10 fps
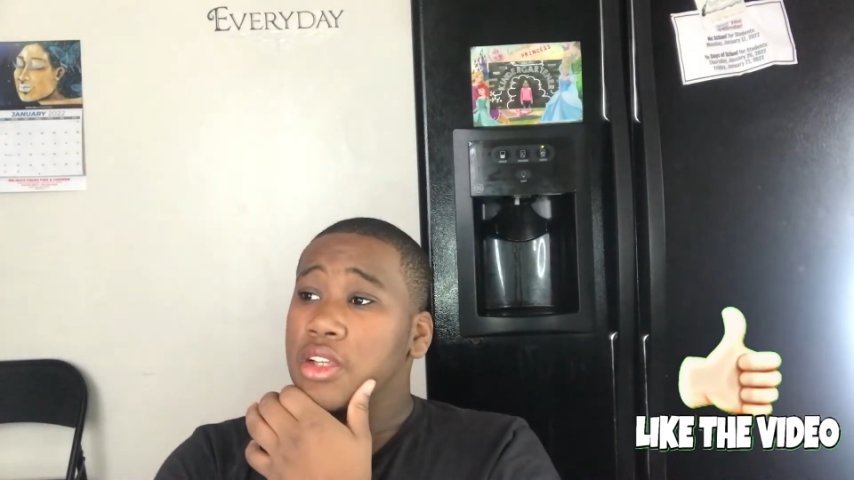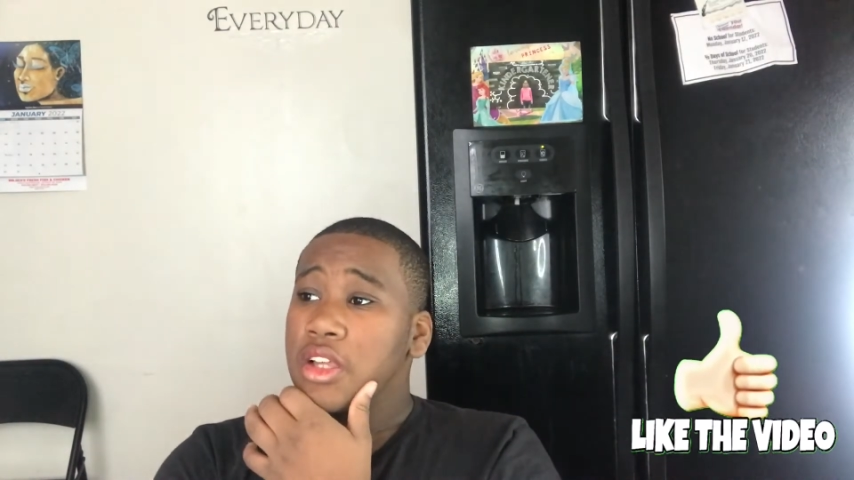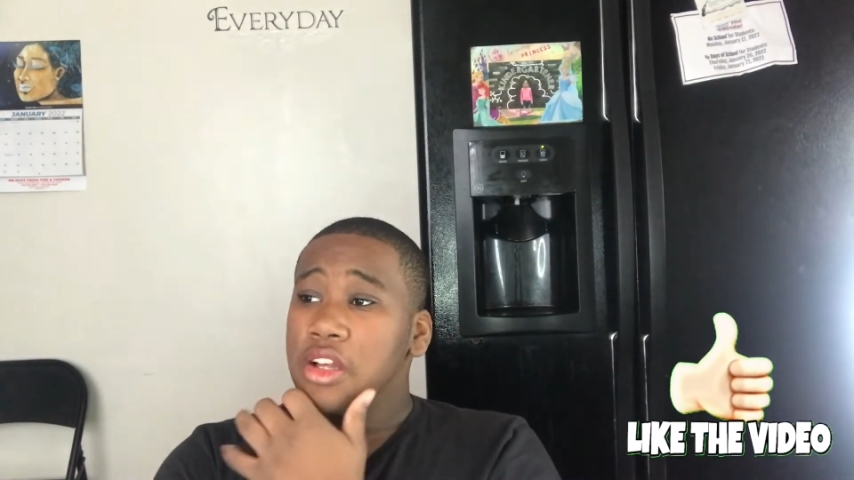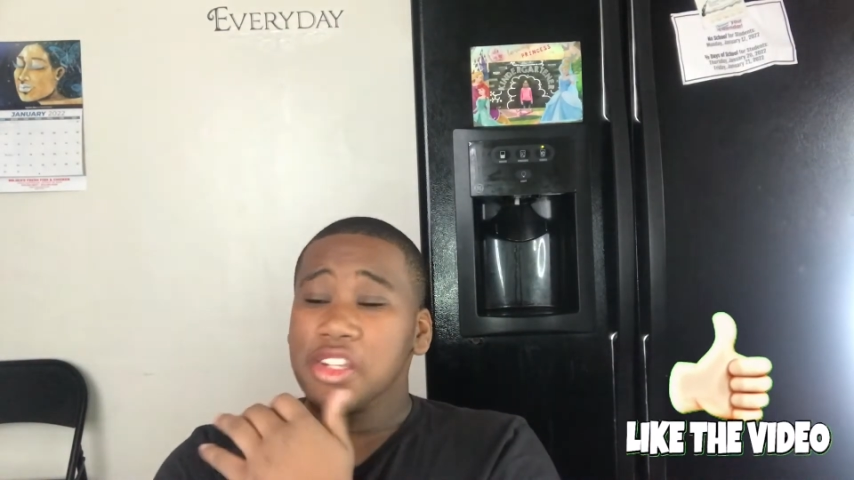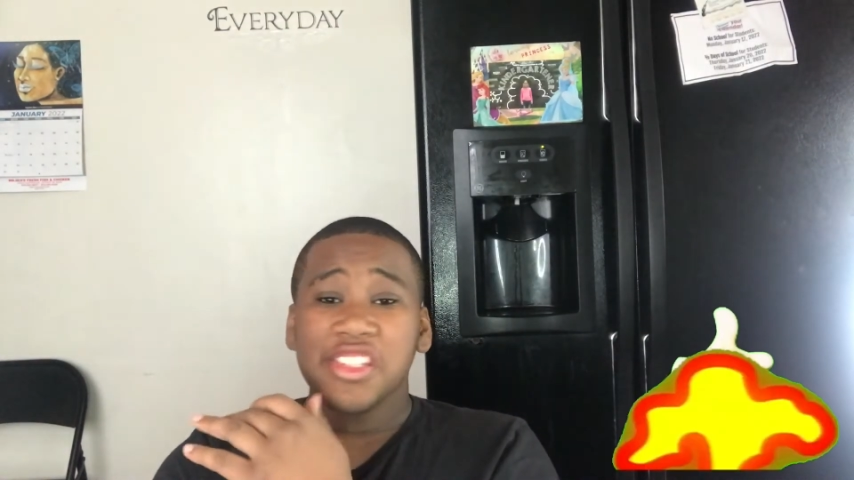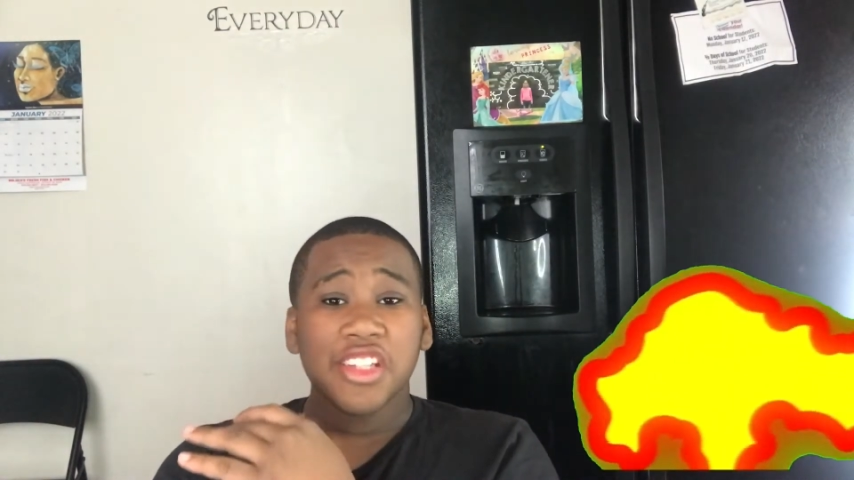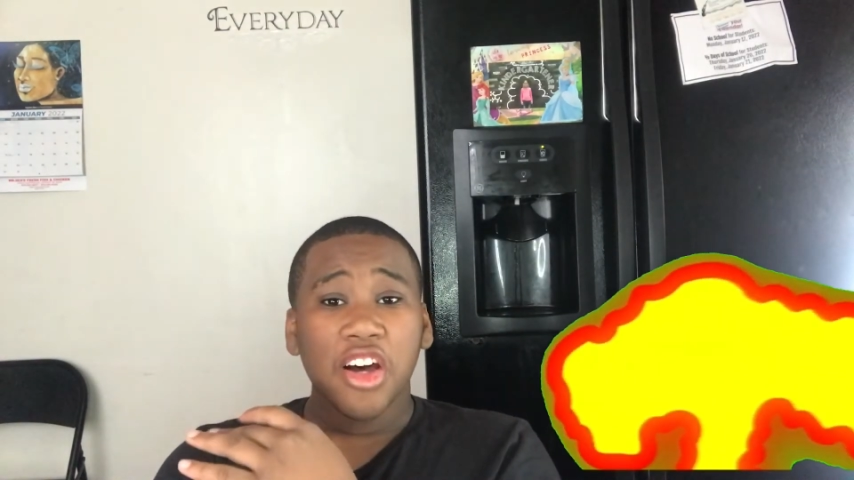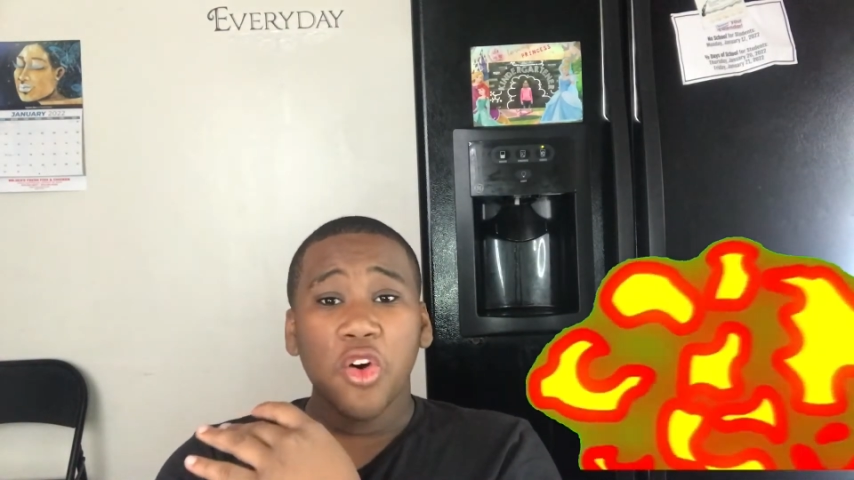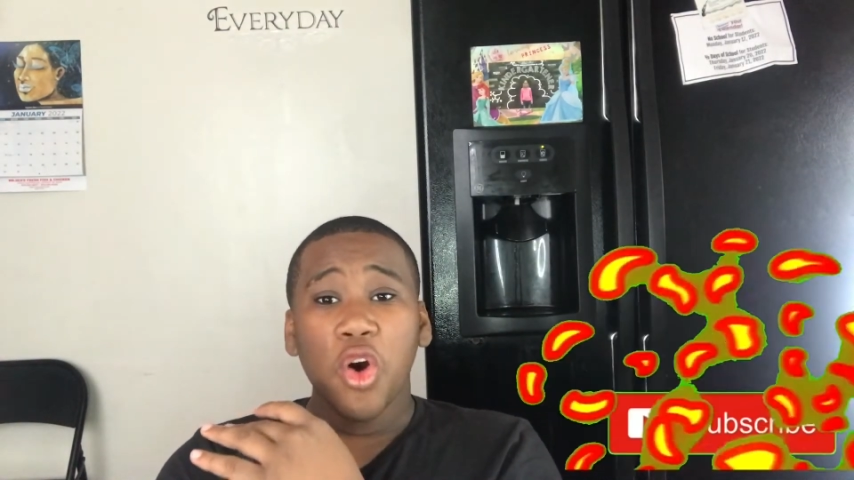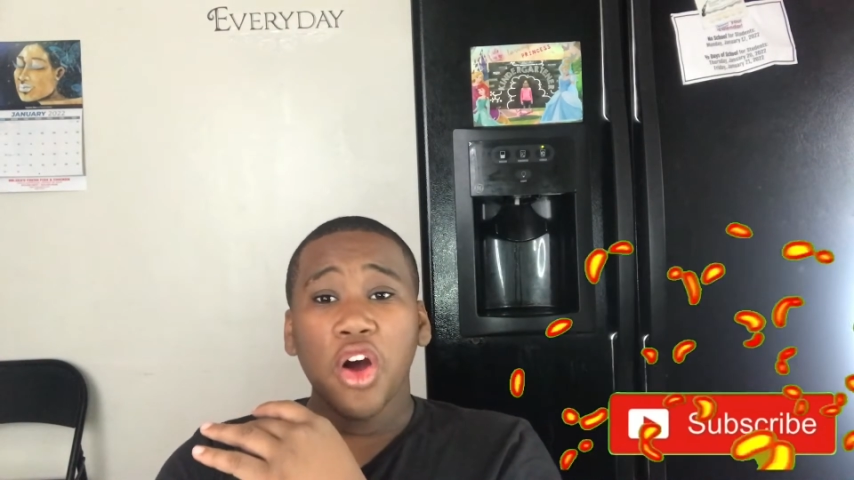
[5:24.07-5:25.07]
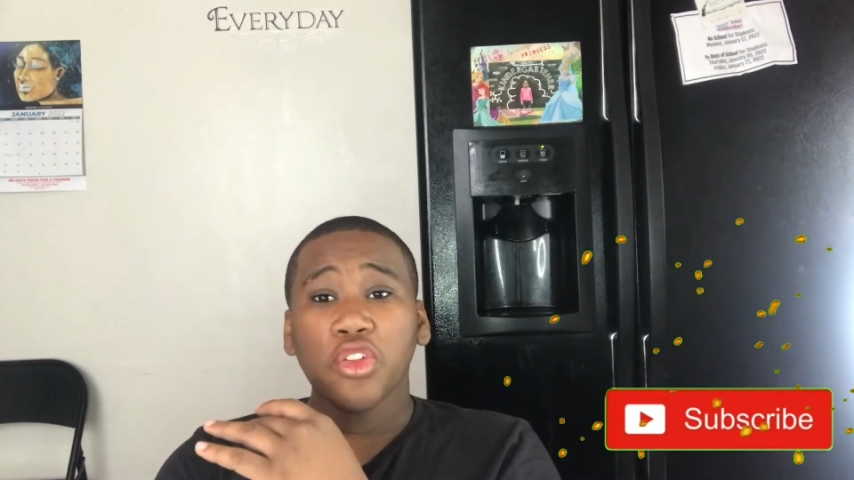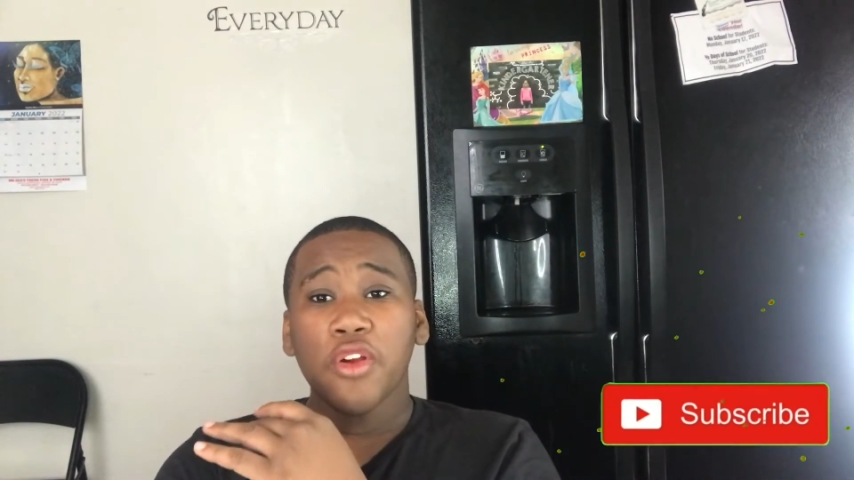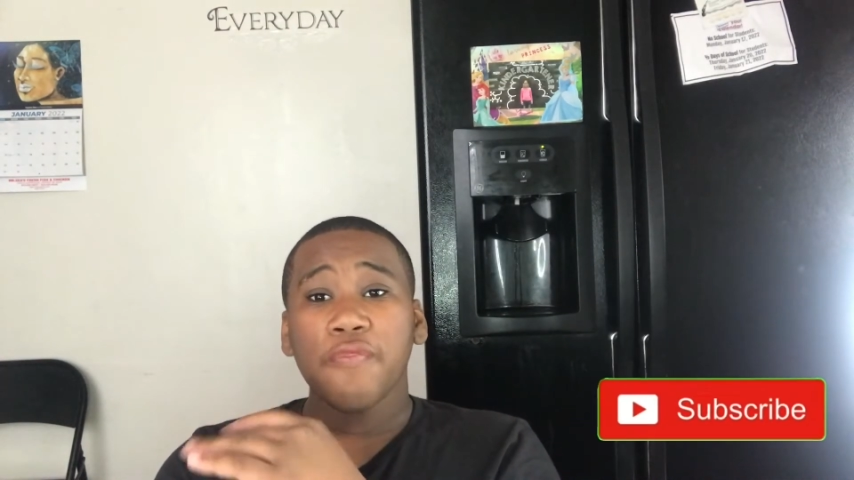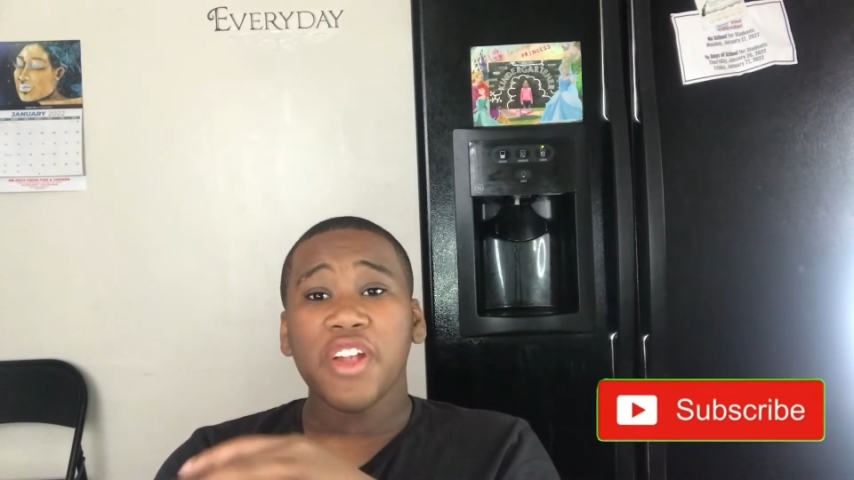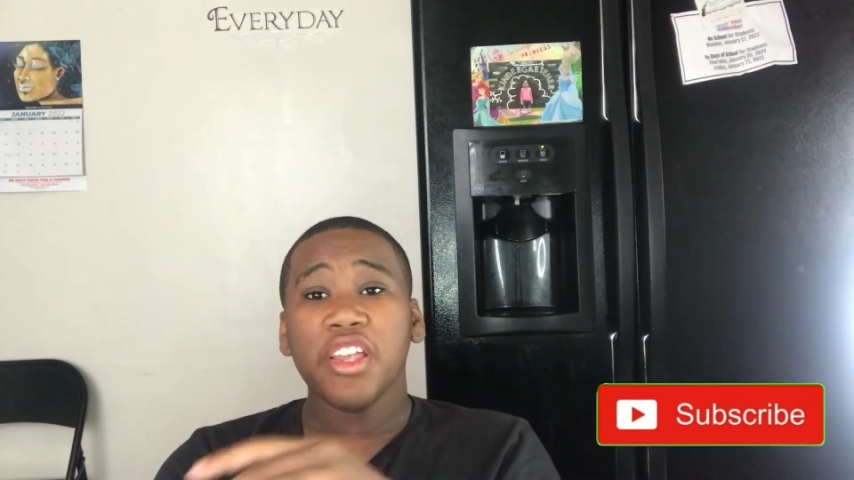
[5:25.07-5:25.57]
Because no
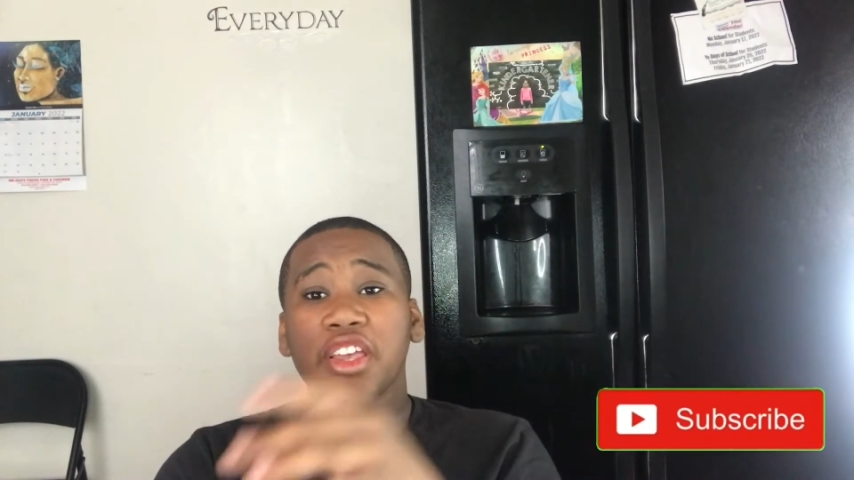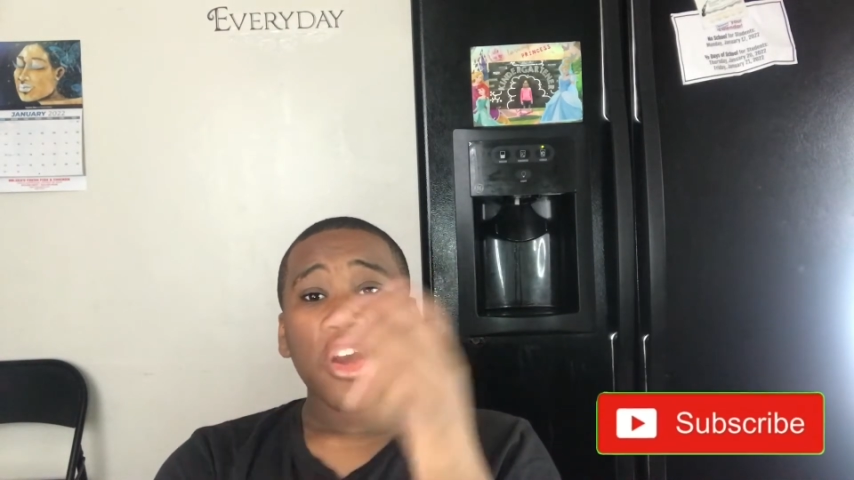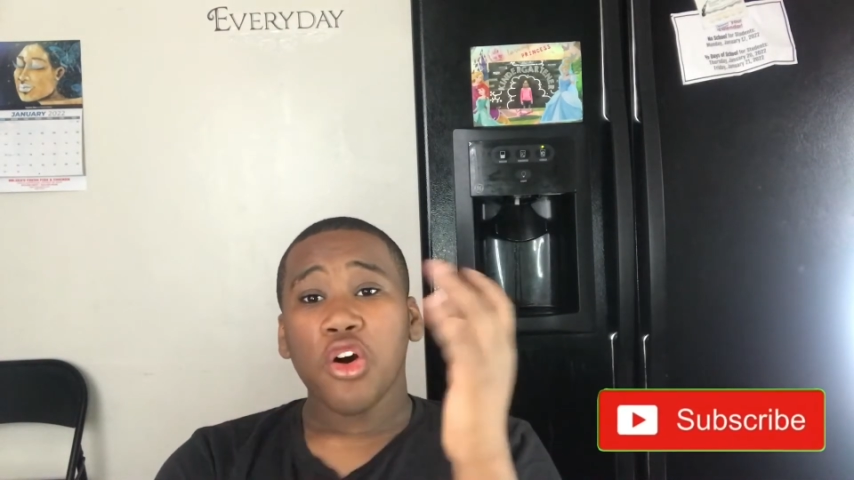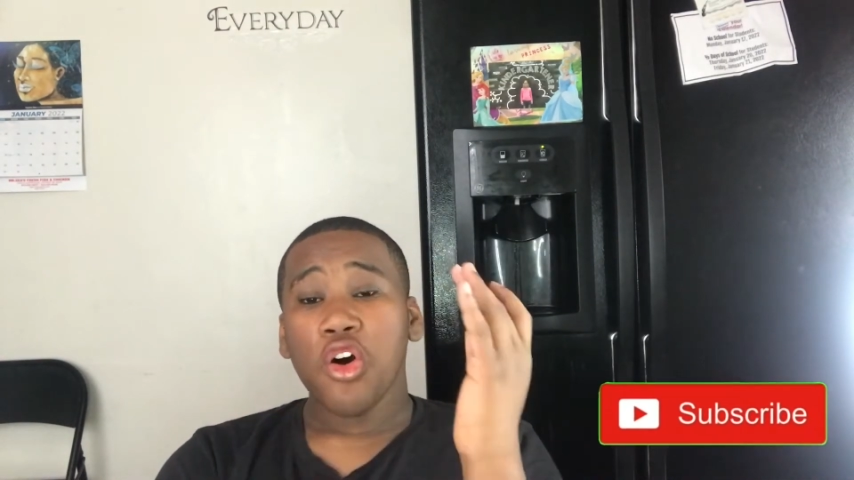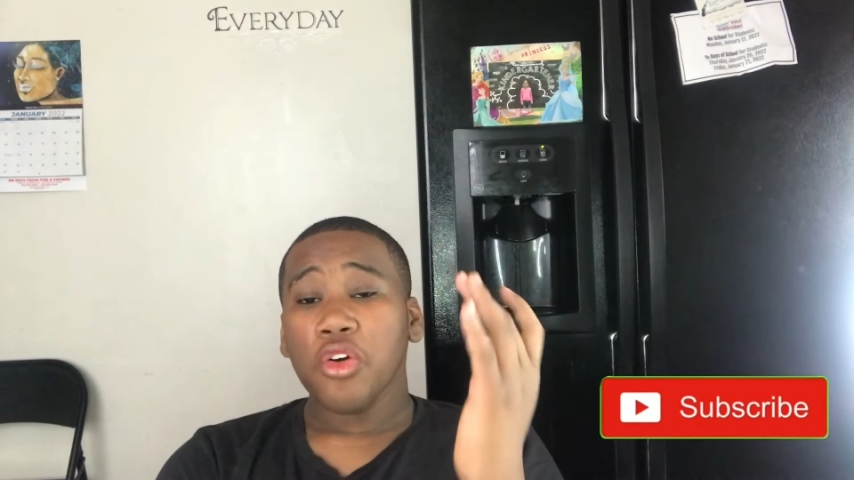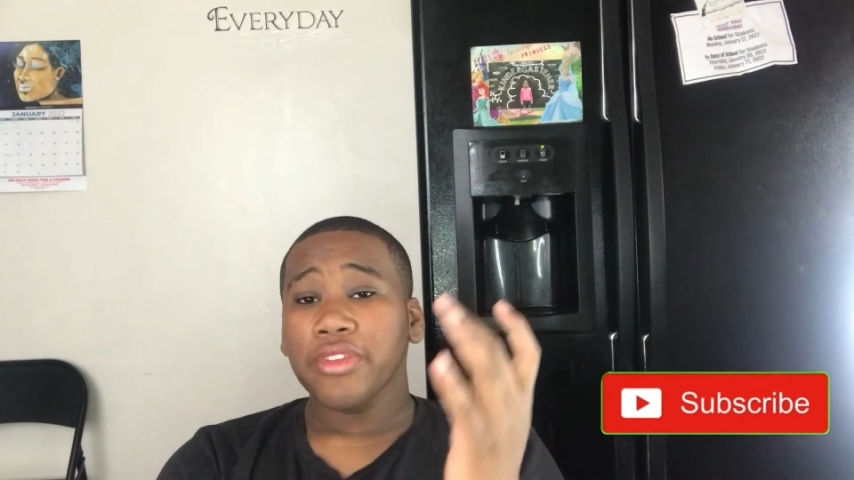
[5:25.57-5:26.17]
other video or